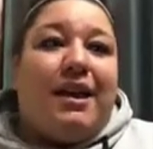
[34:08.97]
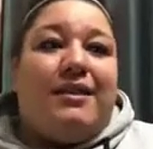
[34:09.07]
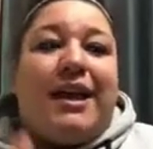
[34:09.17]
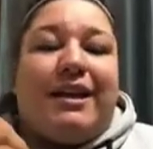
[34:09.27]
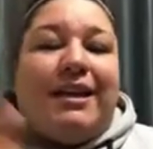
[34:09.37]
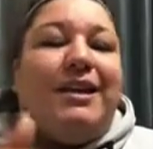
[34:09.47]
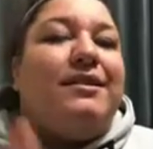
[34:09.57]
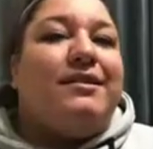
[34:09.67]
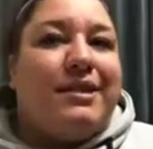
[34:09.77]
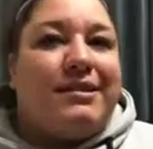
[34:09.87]
and that
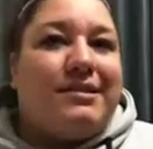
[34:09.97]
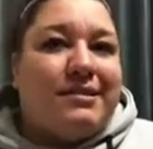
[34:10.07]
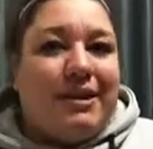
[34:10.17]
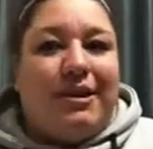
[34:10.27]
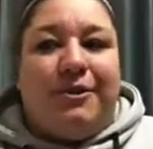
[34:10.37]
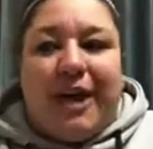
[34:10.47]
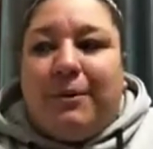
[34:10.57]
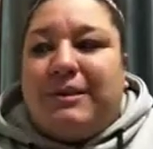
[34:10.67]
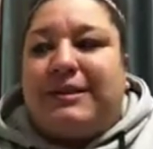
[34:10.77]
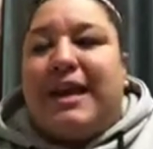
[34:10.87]
eagerness. That
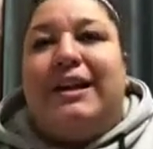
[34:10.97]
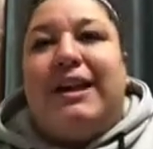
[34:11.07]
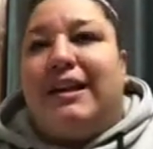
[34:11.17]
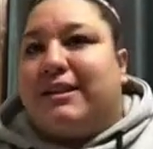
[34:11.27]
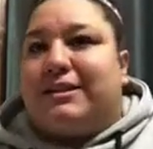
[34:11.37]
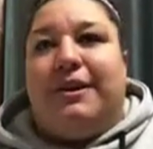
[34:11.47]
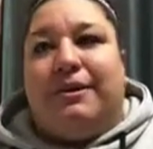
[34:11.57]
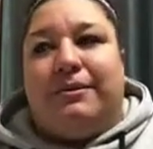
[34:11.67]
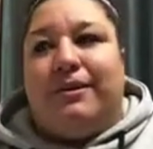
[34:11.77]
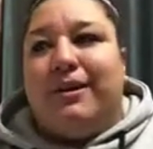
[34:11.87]
will set in on its
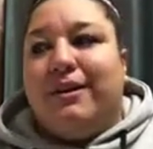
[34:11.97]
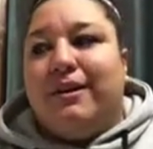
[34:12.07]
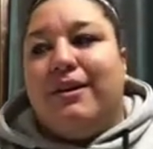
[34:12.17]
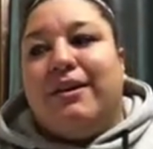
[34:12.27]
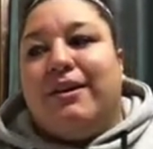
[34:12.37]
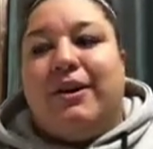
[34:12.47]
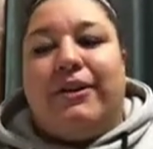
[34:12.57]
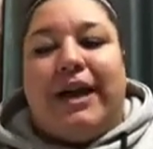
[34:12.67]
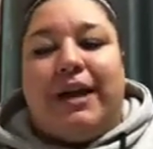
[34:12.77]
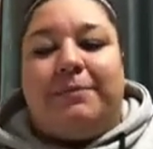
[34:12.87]
own.
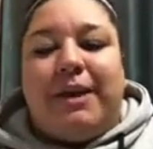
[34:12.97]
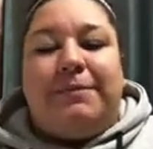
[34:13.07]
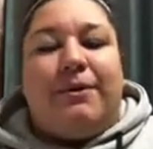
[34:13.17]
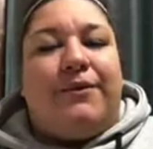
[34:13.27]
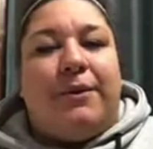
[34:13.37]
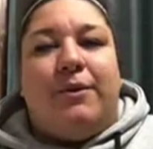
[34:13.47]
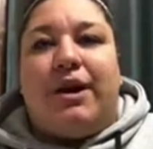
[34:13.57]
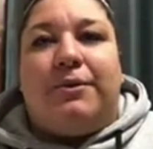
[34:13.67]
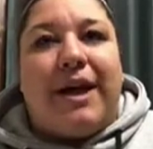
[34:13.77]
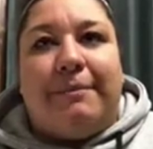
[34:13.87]
Like people, they want
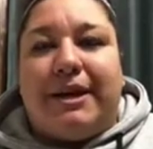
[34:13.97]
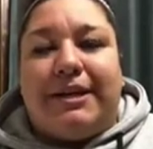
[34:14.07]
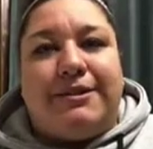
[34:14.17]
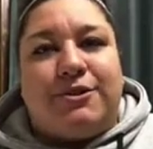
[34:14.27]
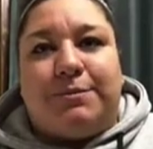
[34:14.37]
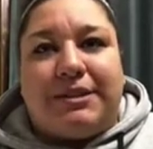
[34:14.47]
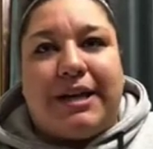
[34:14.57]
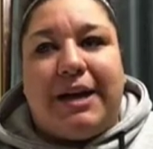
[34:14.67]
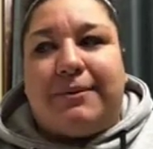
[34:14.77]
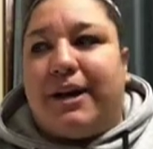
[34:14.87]
to wrap my knees super
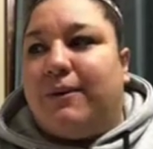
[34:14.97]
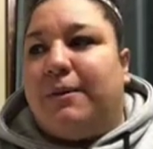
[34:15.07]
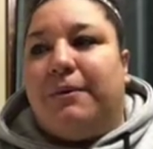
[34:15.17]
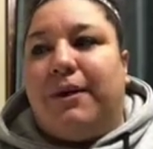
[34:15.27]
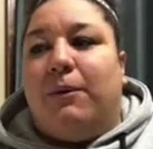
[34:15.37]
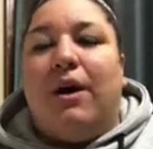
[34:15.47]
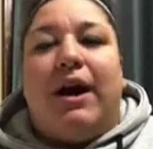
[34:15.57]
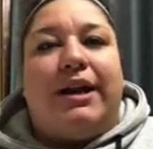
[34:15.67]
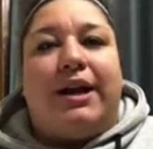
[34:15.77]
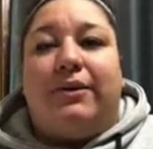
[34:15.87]
tight right away. I'm like, well,
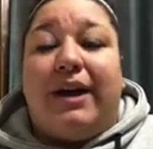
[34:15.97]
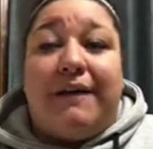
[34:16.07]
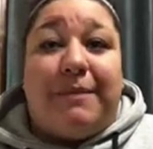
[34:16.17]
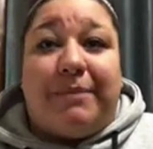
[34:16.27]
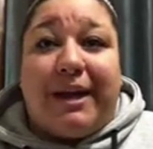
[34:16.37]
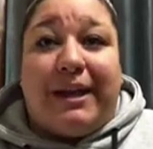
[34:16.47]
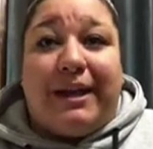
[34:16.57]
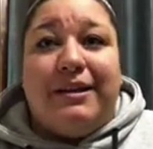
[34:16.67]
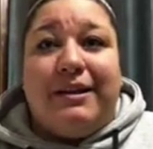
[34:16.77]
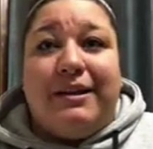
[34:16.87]
one, I don't have the
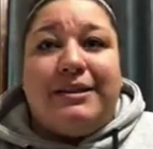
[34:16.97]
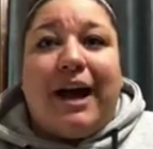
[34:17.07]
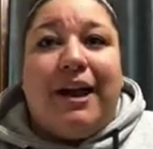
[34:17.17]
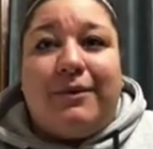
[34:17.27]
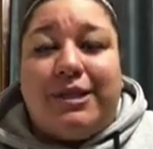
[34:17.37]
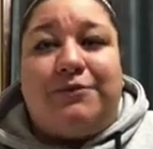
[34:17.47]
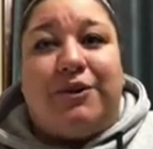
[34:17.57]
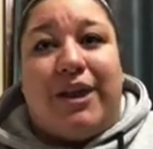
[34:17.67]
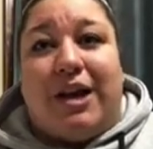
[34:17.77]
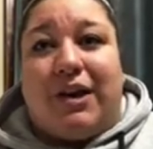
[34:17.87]
pain tolerance
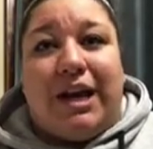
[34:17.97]
for that right